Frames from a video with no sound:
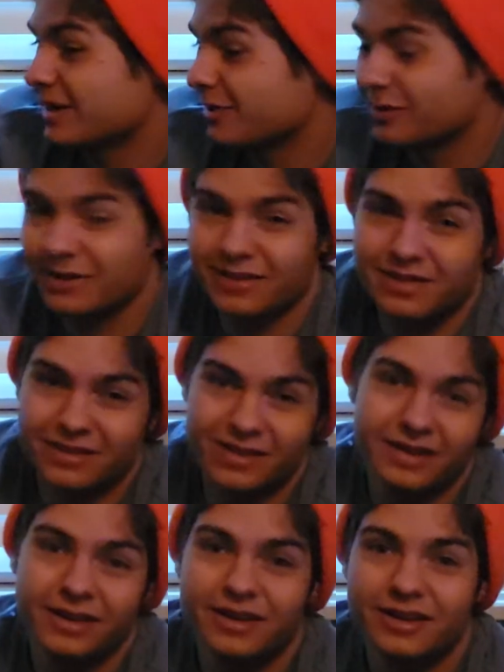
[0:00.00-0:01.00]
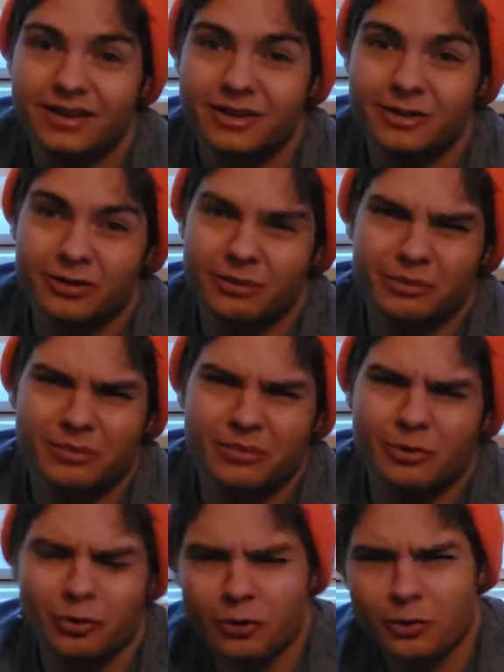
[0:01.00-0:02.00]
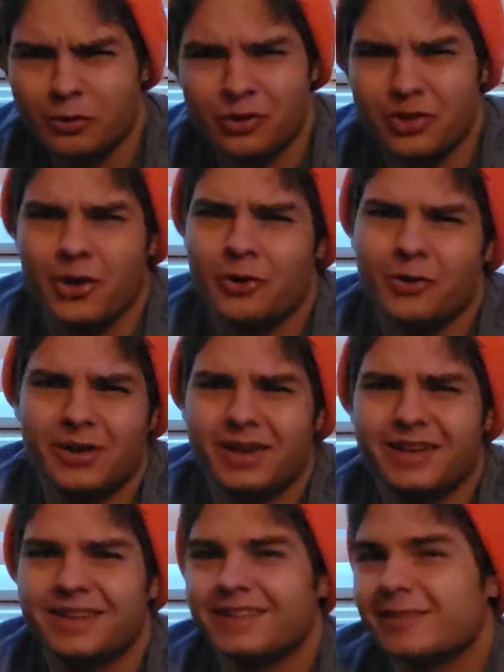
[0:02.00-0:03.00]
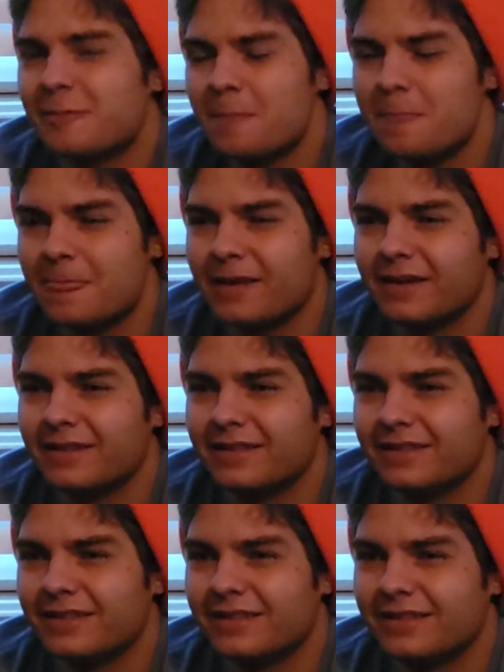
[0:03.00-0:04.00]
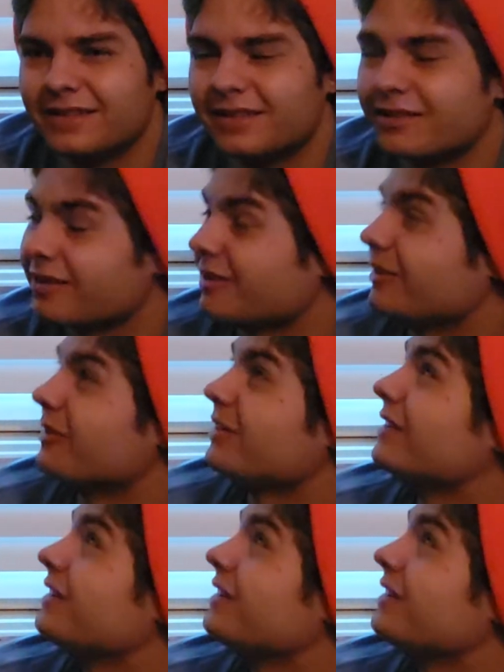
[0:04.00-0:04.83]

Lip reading: don't know, it's just, there's some sort of theory. So,